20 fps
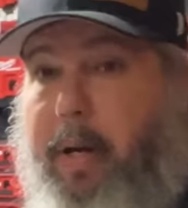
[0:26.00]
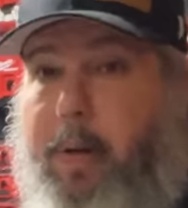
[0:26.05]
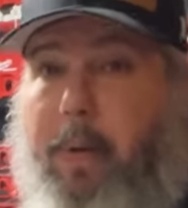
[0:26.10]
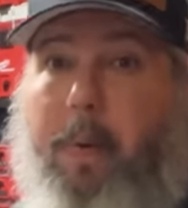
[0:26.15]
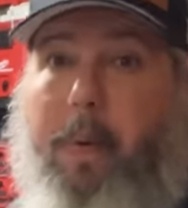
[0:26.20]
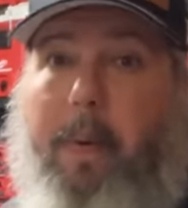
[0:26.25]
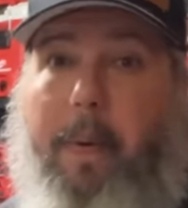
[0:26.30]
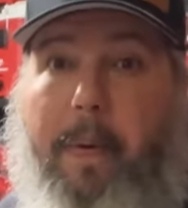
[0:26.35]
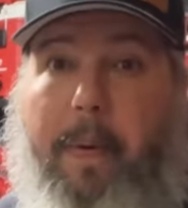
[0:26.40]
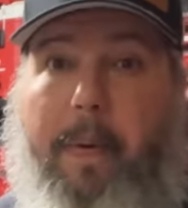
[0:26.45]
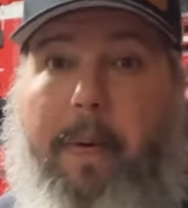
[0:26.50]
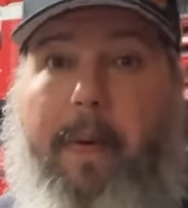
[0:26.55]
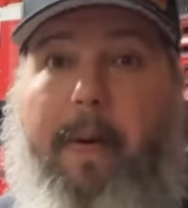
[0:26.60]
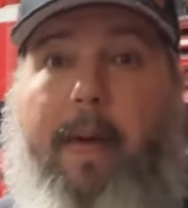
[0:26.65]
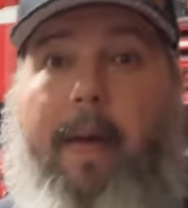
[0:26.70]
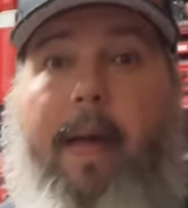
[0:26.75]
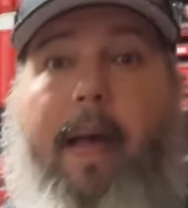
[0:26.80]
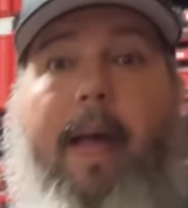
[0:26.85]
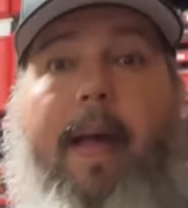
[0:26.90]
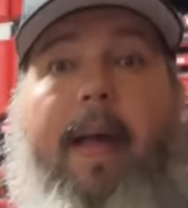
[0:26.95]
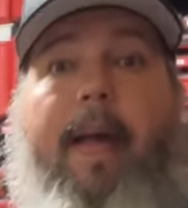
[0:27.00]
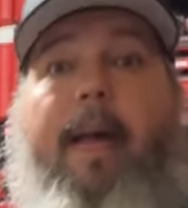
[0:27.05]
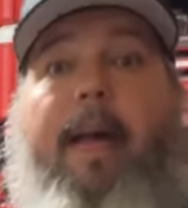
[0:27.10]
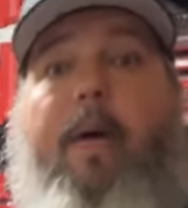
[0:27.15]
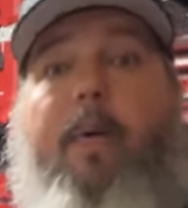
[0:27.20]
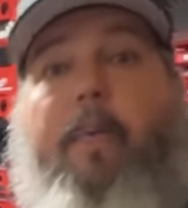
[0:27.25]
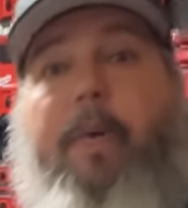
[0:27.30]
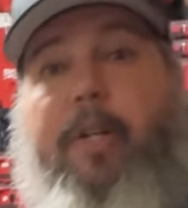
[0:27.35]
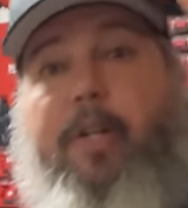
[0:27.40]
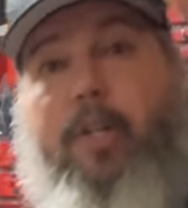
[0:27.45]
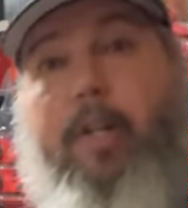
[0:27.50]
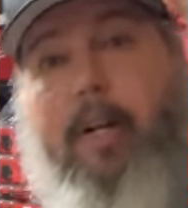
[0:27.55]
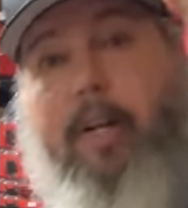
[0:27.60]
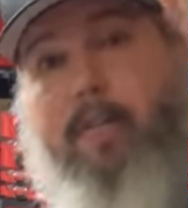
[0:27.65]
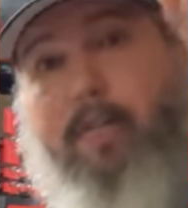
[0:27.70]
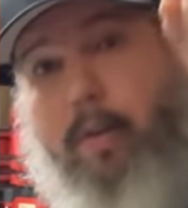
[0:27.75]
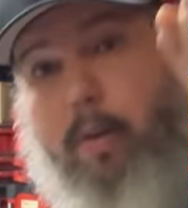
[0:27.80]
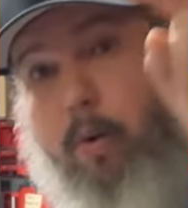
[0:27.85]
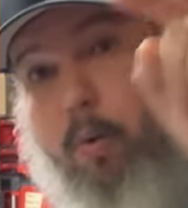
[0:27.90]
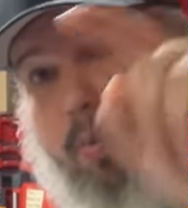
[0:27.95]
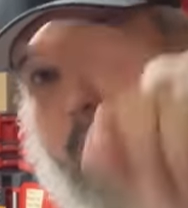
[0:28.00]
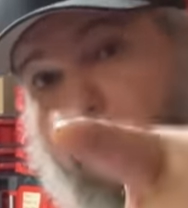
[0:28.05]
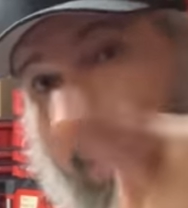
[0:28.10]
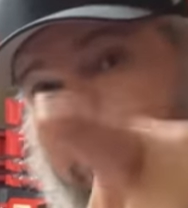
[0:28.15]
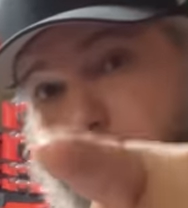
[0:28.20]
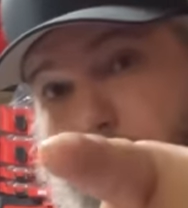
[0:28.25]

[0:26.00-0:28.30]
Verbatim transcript: cool which is a great